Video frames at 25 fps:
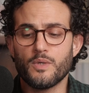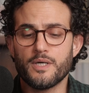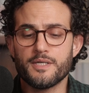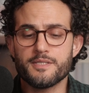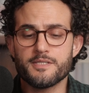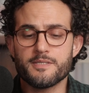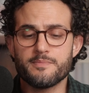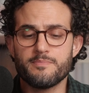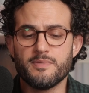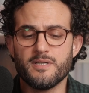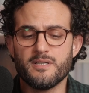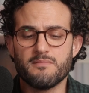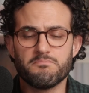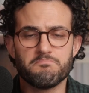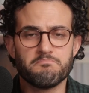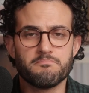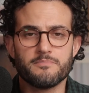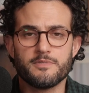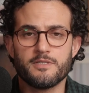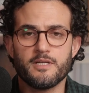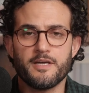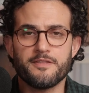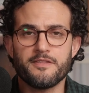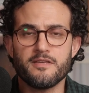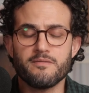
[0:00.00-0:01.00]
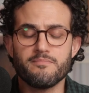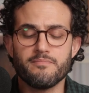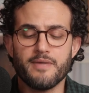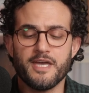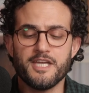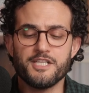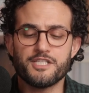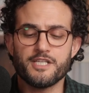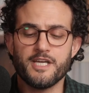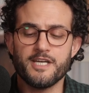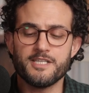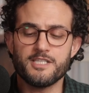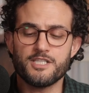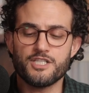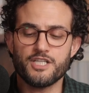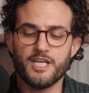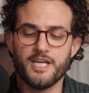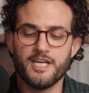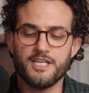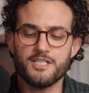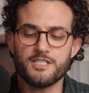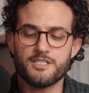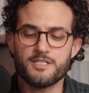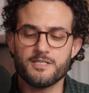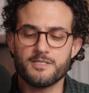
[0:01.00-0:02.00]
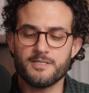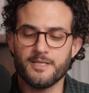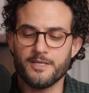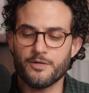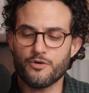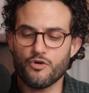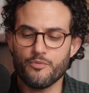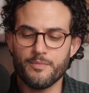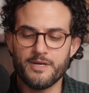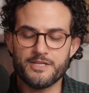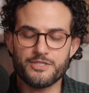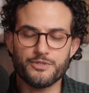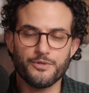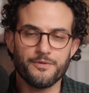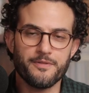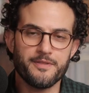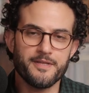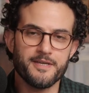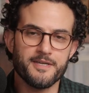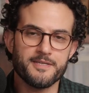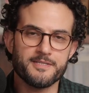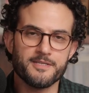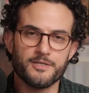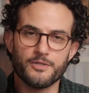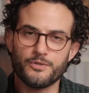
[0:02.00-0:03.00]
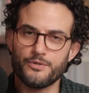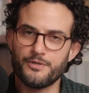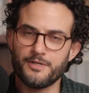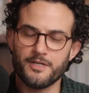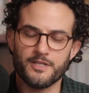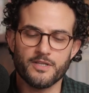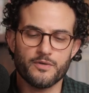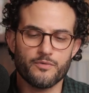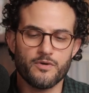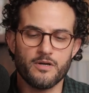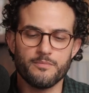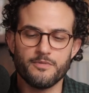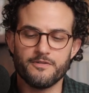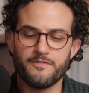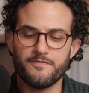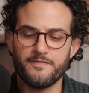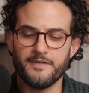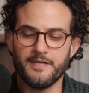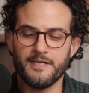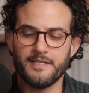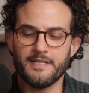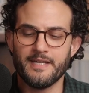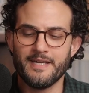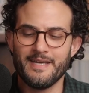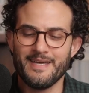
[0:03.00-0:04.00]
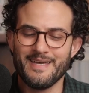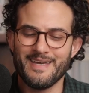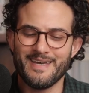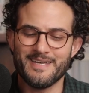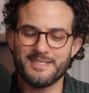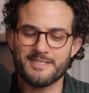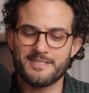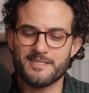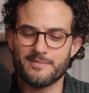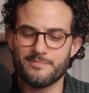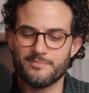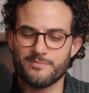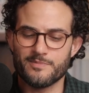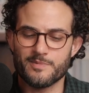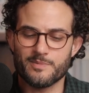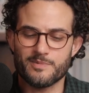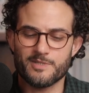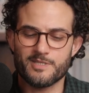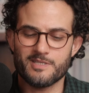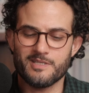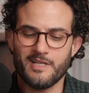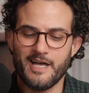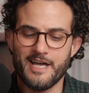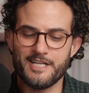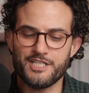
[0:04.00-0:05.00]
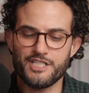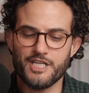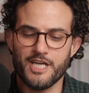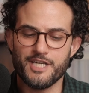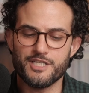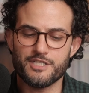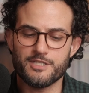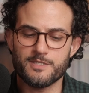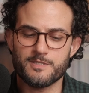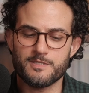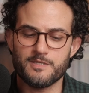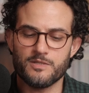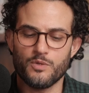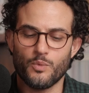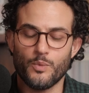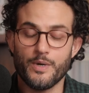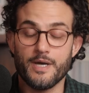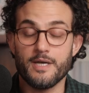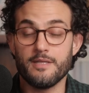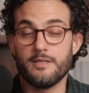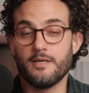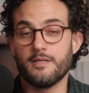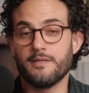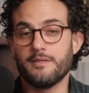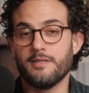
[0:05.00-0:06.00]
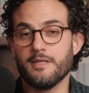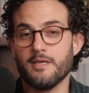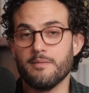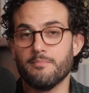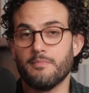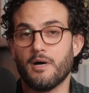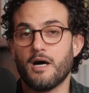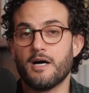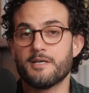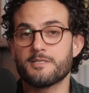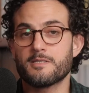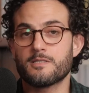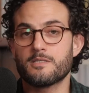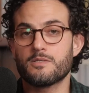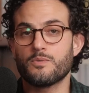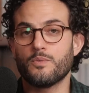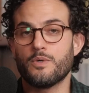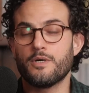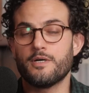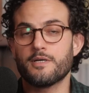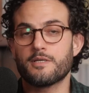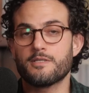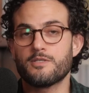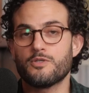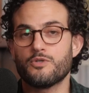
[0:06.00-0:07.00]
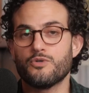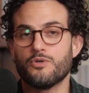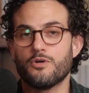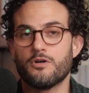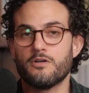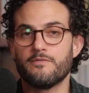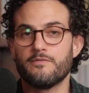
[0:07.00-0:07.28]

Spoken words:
ones, but nothing major has changed, just incremental things, including the rubber feet and some slight changes to the way that the masks work to